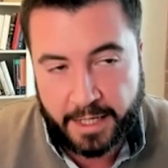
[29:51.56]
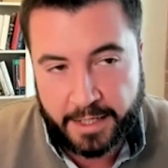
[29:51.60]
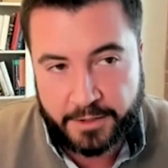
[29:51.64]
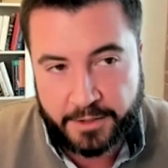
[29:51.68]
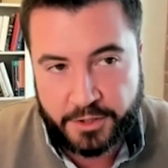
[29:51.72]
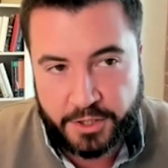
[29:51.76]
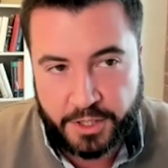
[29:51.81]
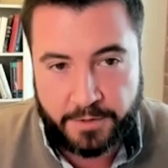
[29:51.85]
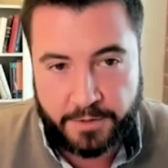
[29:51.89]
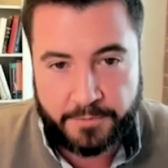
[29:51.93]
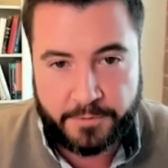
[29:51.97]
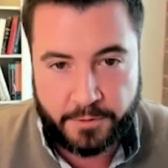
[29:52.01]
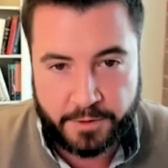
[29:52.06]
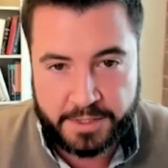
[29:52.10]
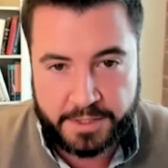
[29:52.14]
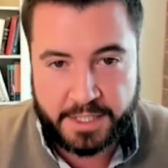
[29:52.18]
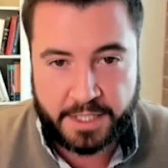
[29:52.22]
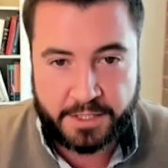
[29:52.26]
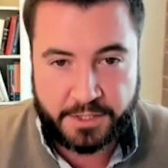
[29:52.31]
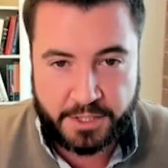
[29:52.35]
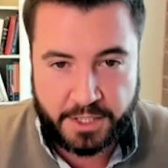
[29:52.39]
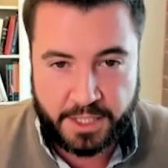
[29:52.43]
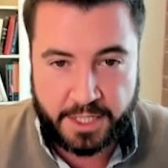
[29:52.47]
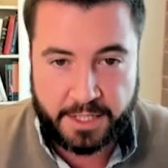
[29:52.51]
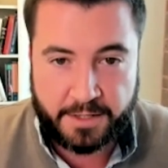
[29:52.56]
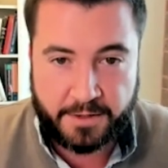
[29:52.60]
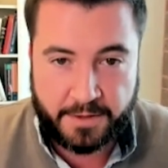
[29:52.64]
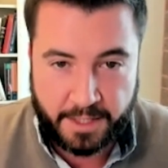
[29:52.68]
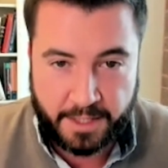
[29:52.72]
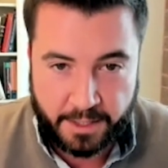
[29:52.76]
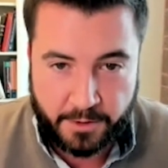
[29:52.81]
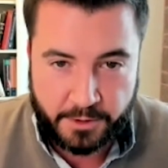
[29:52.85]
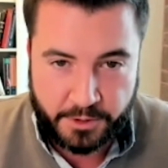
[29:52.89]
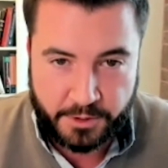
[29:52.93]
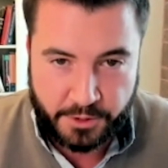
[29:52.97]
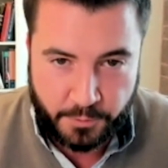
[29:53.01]
and she, of course, said she
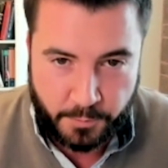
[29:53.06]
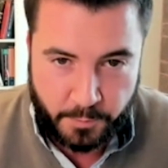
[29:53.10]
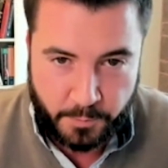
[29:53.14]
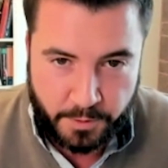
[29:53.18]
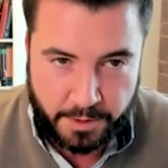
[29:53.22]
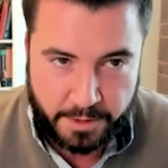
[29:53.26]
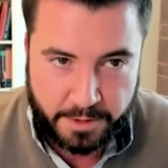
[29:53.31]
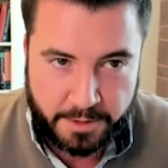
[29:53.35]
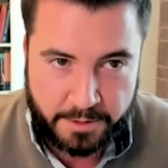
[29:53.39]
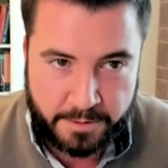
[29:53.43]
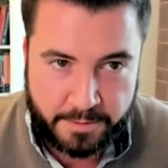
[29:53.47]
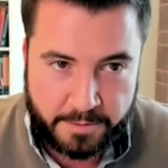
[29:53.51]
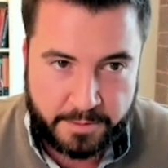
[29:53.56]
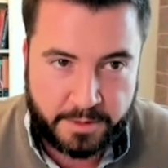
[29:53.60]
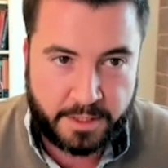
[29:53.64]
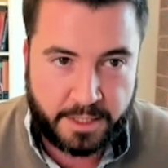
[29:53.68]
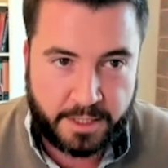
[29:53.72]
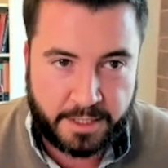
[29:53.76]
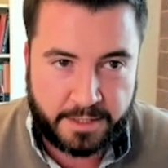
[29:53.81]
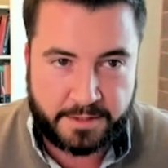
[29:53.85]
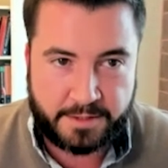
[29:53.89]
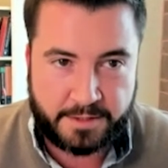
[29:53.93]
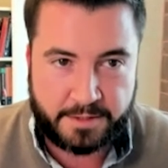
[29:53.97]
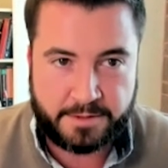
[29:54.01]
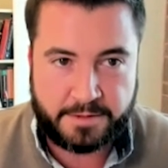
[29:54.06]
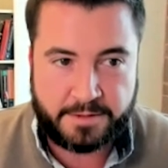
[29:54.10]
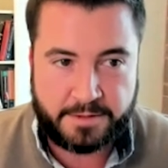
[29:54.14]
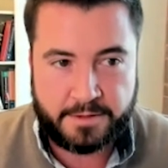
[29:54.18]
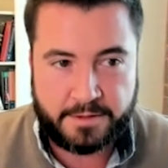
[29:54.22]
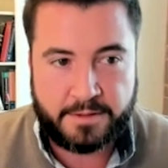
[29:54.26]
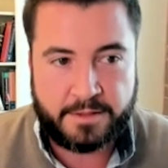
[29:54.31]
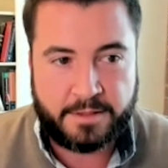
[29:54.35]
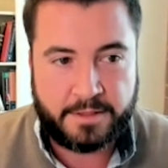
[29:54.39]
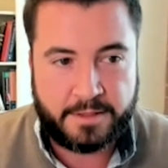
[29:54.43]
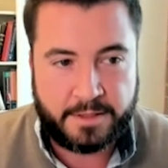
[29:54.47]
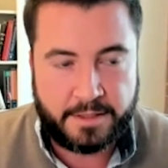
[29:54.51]
didn't think she would. This
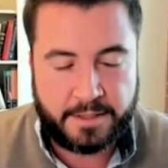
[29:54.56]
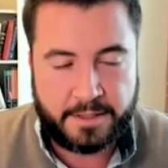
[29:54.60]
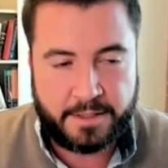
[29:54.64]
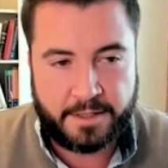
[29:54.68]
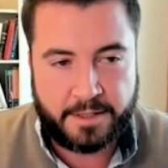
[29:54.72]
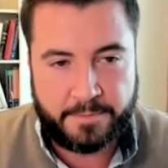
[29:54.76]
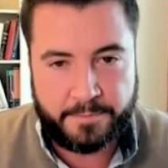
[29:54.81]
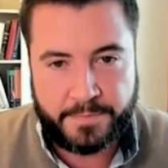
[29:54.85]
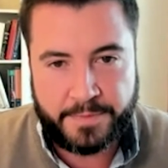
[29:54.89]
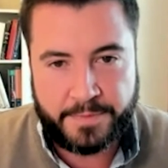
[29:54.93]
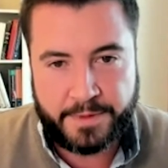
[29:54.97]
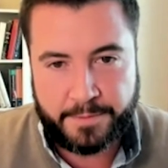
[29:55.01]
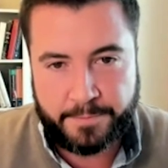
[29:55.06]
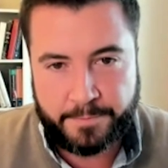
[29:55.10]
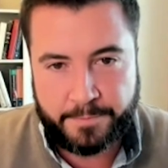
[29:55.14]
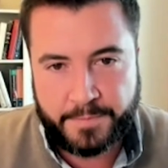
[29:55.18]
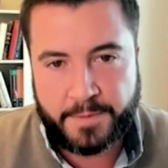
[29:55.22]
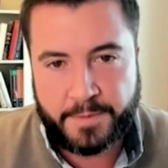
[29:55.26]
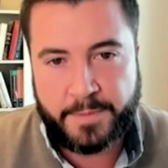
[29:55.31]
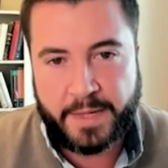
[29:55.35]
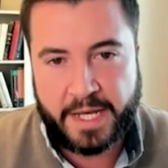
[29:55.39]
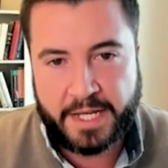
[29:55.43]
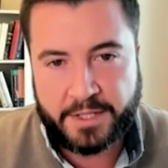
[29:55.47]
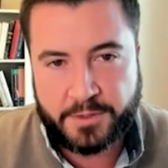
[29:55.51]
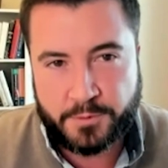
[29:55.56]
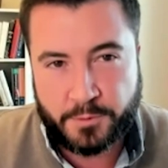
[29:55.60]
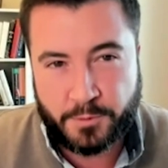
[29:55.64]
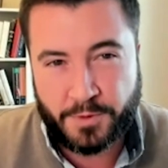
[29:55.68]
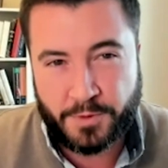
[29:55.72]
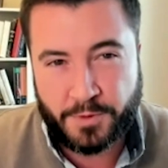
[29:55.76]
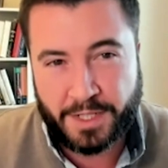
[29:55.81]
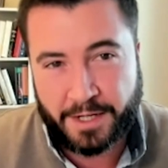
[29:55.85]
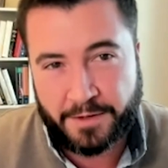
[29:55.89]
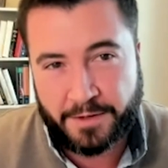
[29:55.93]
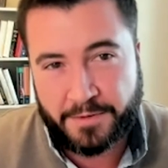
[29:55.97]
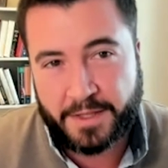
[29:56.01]
is the, the, the Matt's
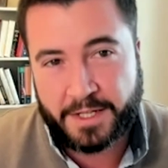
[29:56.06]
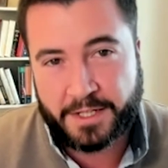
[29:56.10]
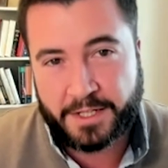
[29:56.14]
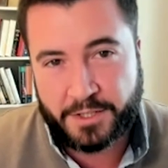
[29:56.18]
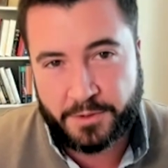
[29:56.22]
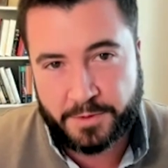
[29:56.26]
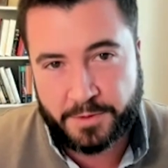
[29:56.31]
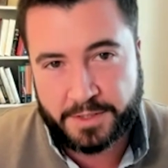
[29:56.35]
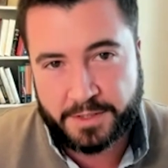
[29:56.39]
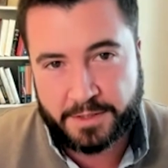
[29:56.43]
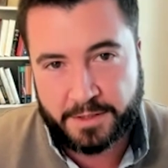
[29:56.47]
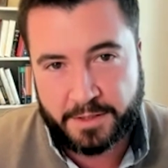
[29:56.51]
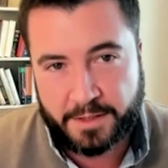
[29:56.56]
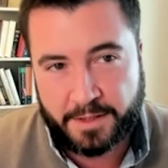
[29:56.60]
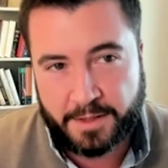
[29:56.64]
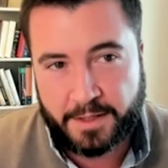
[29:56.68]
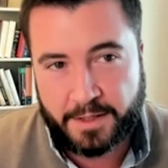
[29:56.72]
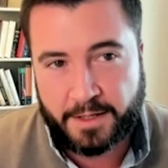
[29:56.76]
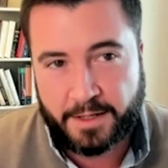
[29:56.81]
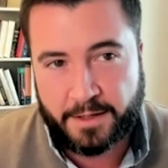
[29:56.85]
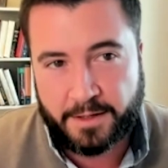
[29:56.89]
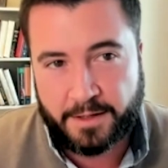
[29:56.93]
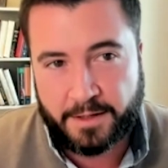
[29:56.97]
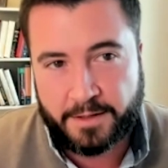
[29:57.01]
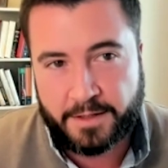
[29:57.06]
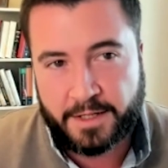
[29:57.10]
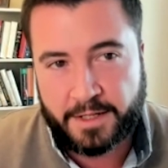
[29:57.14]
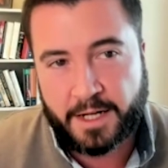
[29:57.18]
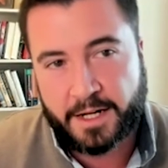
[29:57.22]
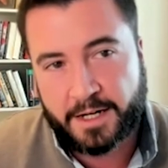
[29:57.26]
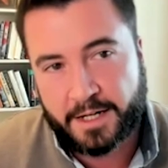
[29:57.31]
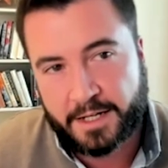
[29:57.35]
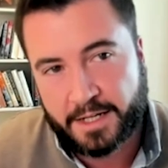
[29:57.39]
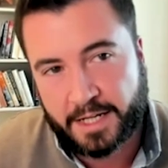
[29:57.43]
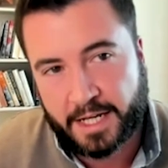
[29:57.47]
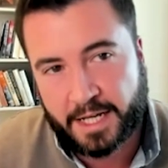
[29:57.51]
rule, and I think she was
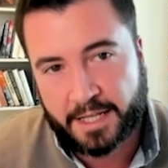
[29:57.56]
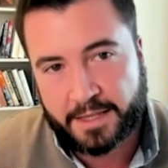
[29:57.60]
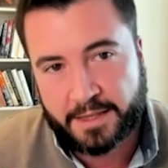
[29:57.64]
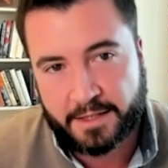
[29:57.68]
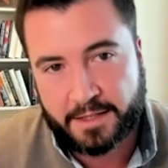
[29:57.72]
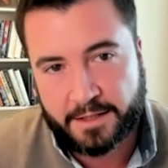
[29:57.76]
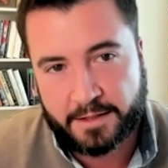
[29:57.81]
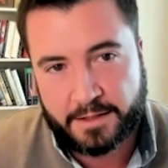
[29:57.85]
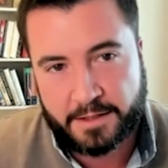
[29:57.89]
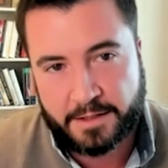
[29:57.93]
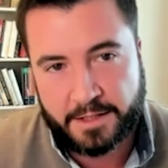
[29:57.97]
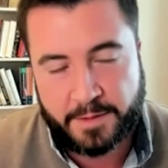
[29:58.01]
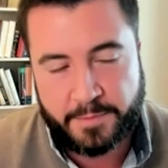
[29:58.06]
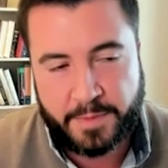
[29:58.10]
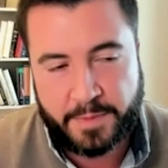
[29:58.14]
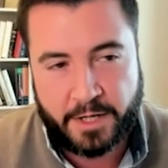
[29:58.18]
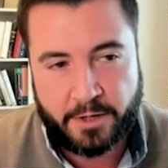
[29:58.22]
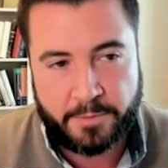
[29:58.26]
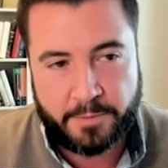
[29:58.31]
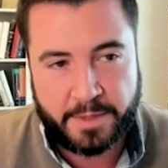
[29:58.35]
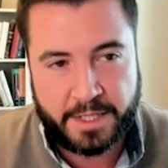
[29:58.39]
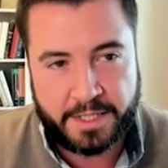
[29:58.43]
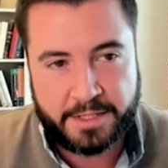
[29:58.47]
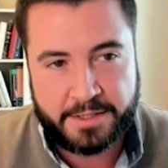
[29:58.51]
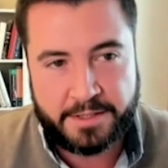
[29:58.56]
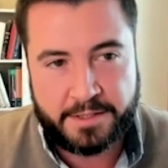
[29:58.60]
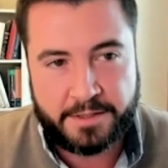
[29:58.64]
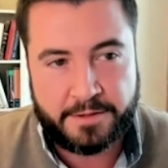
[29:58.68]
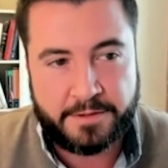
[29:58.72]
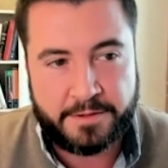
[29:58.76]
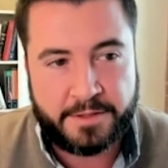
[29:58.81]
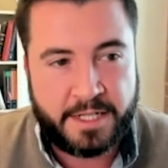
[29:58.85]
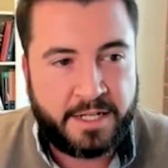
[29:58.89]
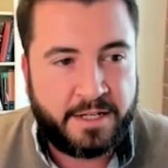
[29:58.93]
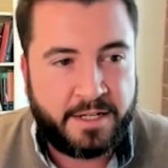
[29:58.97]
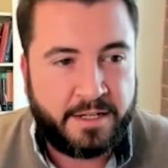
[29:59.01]
nodding at the Clean Power Plan
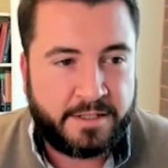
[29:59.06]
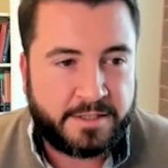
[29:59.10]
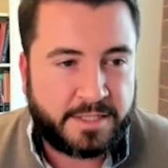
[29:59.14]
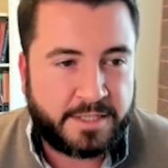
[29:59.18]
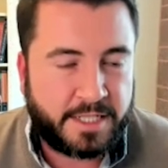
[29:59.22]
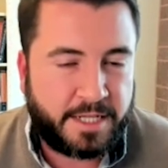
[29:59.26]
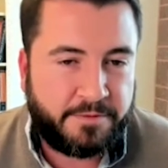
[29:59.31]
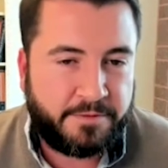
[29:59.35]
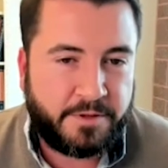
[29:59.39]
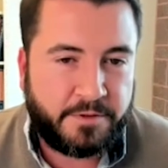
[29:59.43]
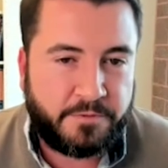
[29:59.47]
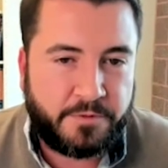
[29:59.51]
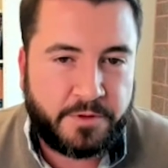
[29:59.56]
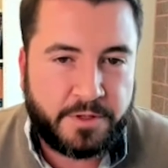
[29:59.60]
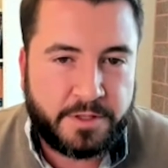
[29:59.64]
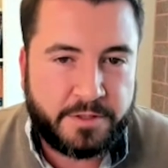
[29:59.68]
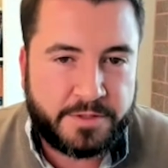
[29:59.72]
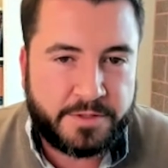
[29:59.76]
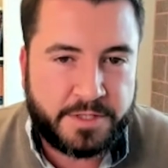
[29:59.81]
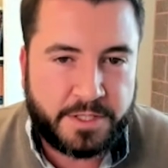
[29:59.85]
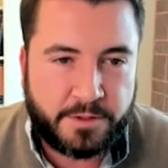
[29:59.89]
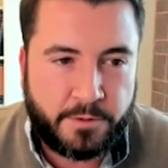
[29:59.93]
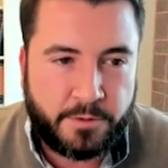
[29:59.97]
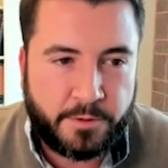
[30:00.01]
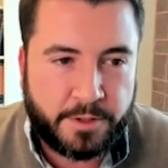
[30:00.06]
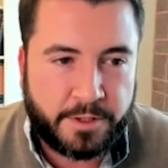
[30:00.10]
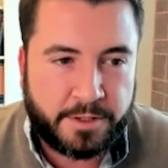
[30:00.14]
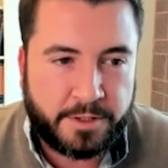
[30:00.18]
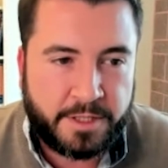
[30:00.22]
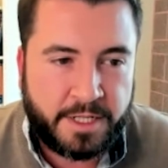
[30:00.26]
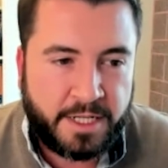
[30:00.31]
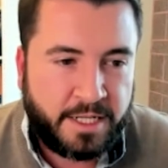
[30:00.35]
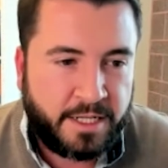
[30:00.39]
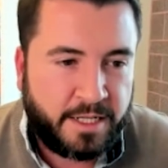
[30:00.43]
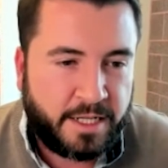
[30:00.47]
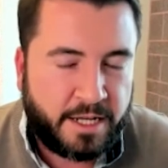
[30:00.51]
too. It's like, even if we lose in
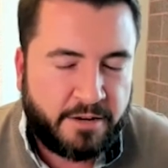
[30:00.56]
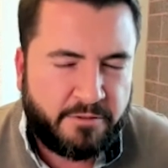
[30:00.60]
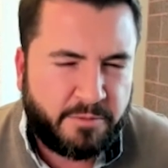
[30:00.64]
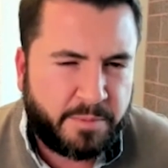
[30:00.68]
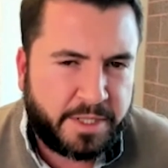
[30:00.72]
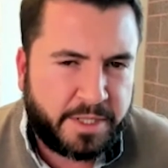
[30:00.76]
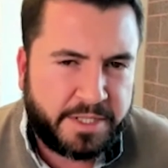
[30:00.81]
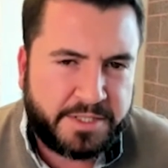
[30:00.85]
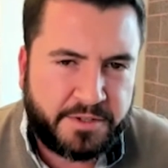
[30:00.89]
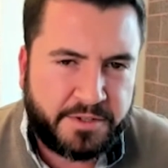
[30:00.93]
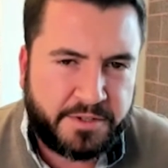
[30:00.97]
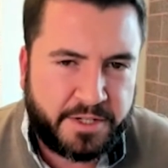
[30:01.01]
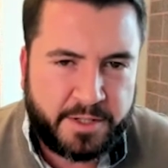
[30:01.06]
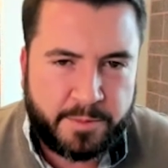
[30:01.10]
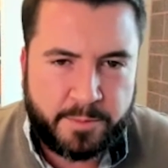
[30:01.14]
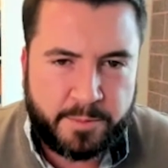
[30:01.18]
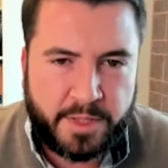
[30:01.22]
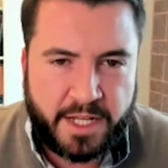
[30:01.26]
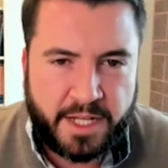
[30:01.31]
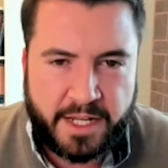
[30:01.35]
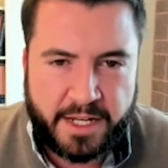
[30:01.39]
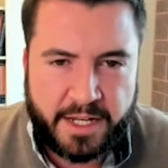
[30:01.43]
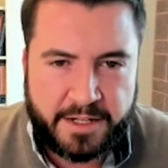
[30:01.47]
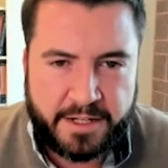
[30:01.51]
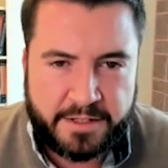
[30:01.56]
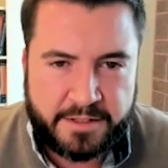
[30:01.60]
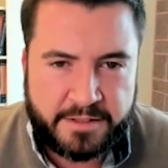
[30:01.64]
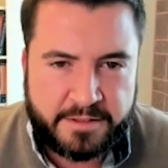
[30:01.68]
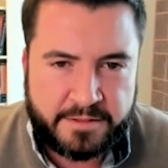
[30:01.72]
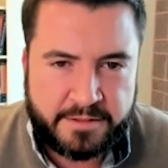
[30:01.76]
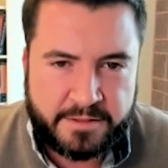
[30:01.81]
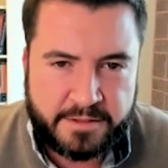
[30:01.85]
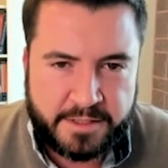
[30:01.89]
court, everybody's already complied.